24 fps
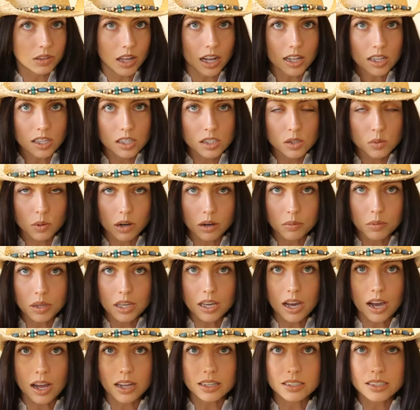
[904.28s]
that is where we
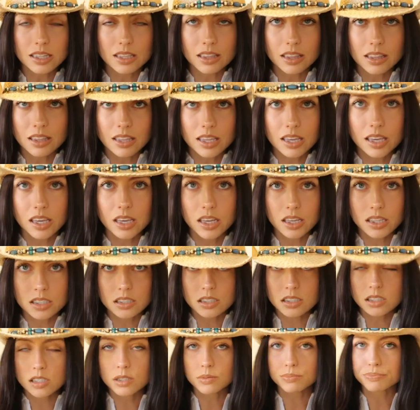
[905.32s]
got
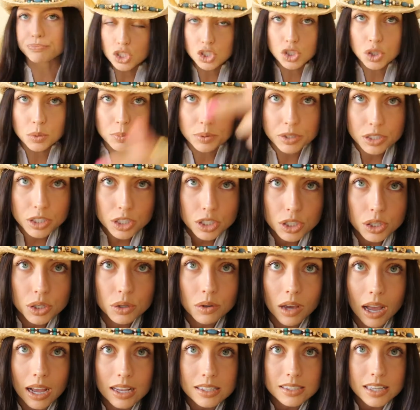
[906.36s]
these super
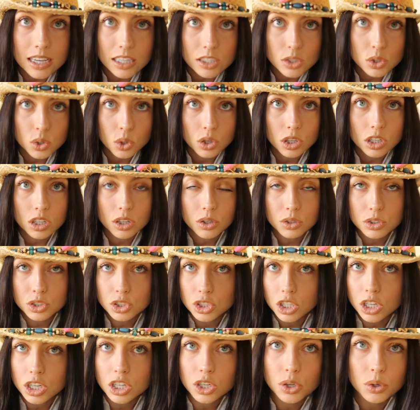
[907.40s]
cute has like tur
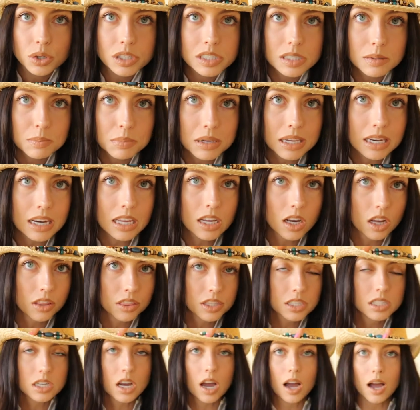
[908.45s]
turquoise beading on
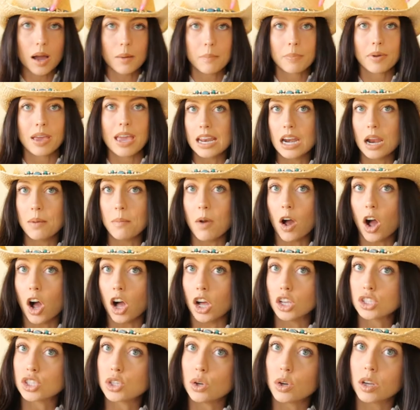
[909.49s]
the top and i'm
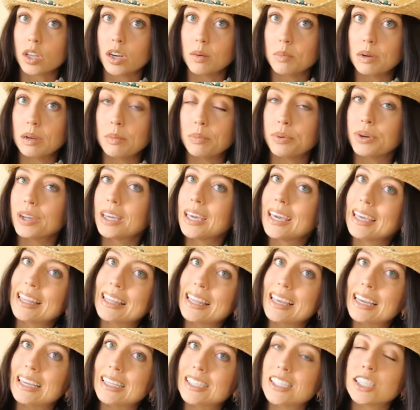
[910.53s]
also going to be bringing
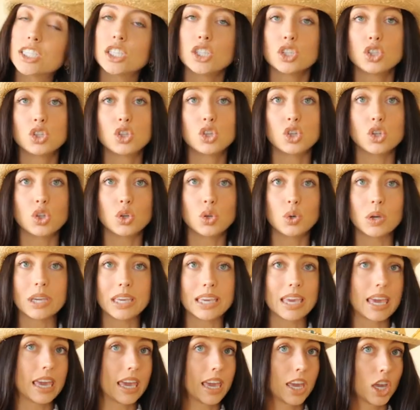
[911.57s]
this to
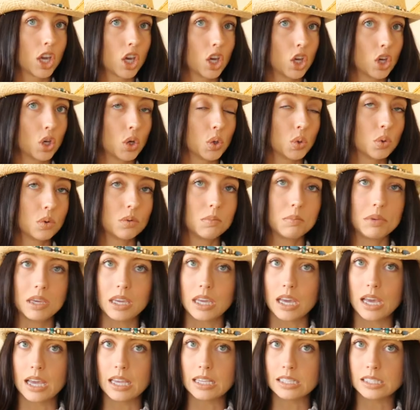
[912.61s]
cancun
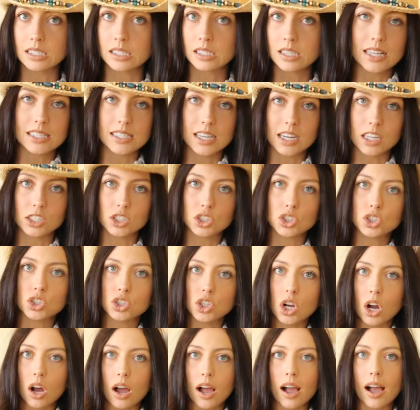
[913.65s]
because it's like a
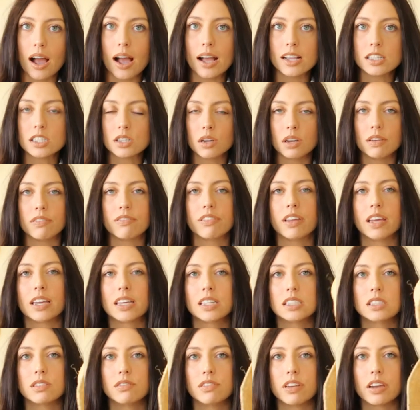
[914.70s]
straw hat so i feel like
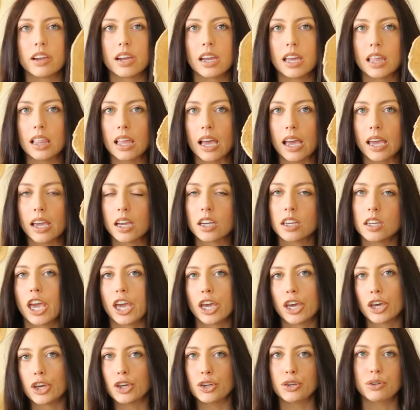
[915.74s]
it's very like
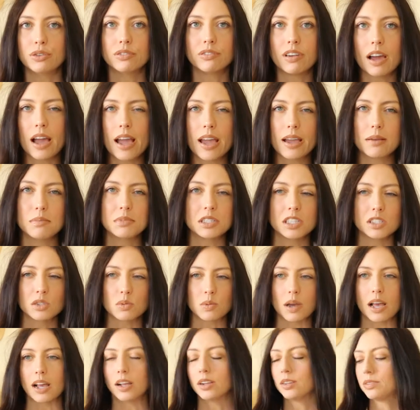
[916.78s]
cancun vibes as
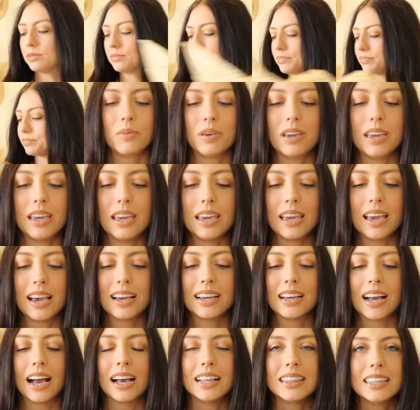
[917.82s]
well we
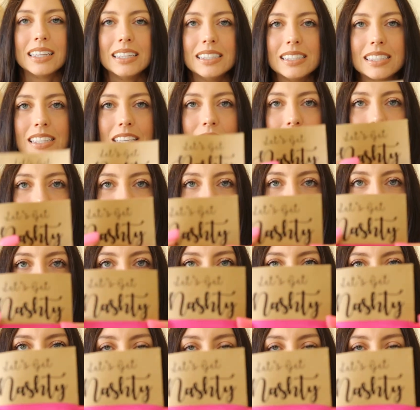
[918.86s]
got these cute